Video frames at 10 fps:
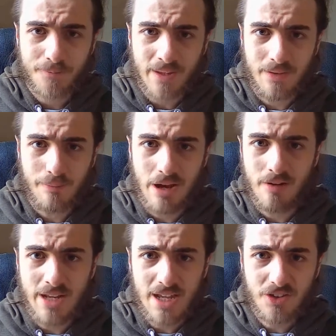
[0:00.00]
The
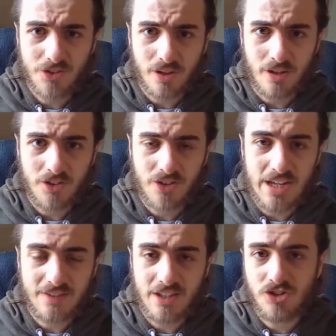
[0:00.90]
Baroness
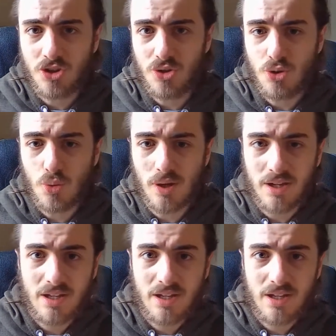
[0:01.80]
sneaks into